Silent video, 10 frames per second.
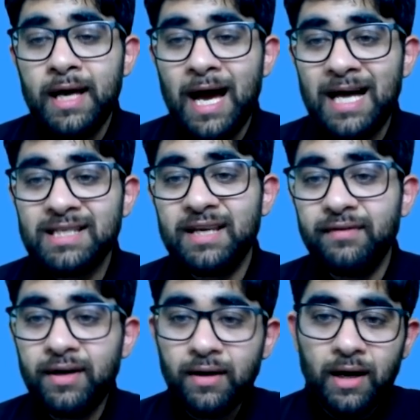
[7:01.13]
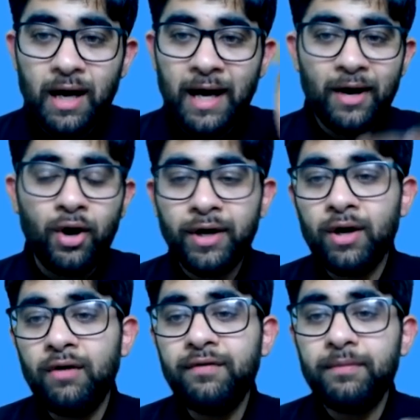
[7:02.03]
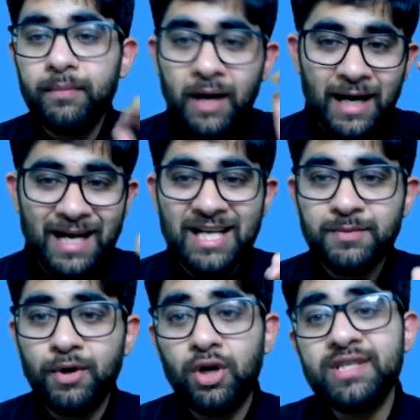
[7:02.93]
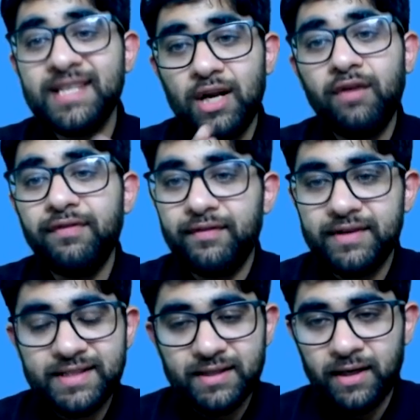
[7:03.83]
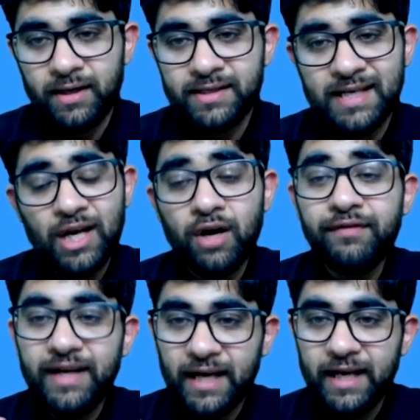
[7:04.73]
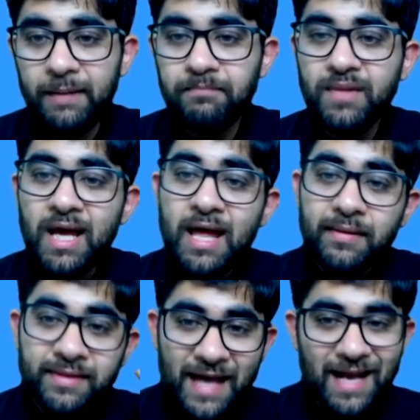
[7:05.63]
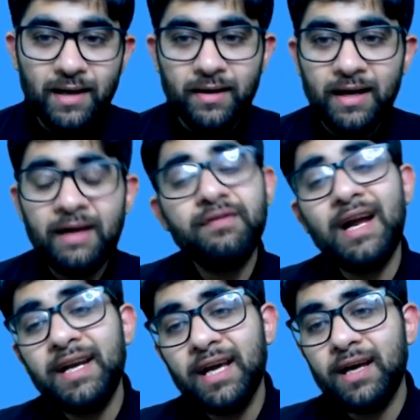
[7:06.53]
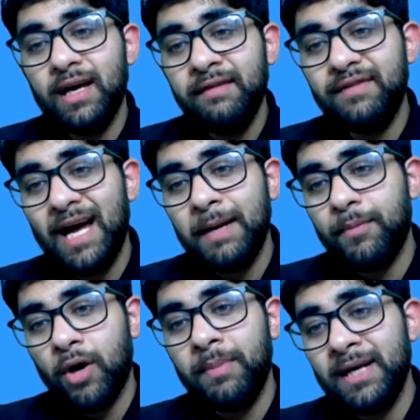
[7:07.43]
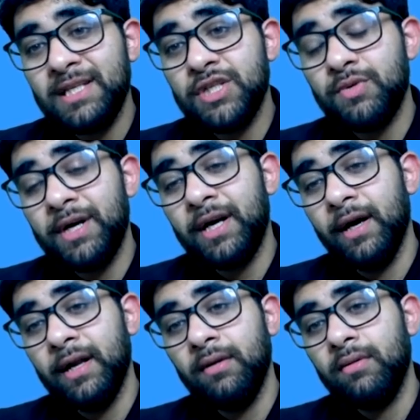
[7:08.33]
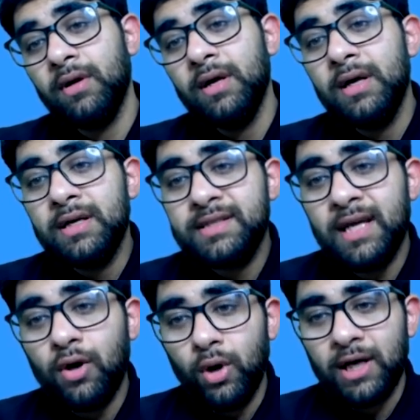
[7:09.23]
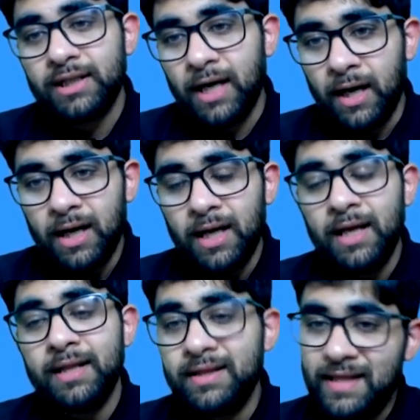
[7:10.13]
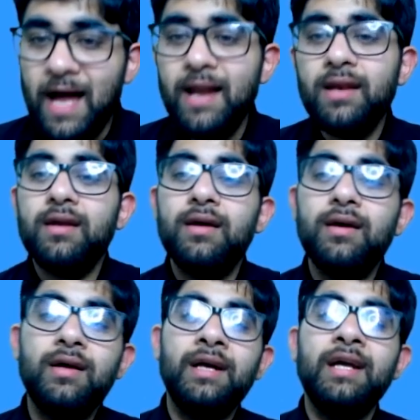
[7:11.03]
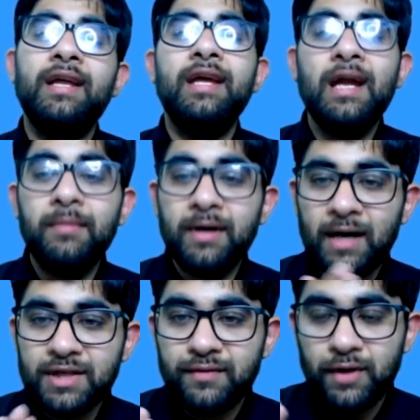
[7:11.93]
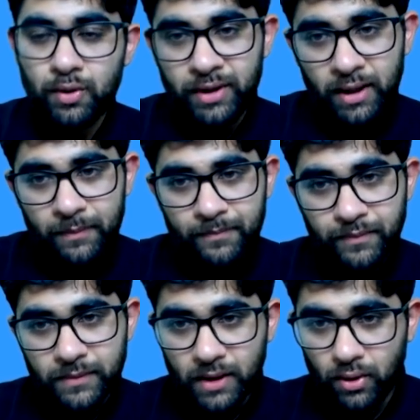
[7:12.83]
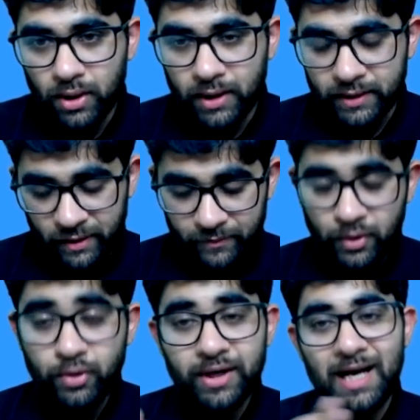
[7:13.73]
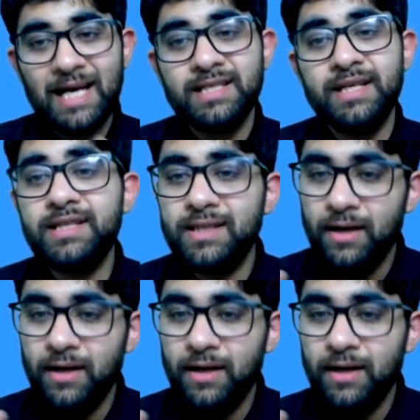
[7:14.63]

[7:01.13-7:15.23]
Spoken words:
has given an order of attachment or selling of decree. Then if that property situated in see Kolkata, then a decree can be transferred to the Kolkata to realize its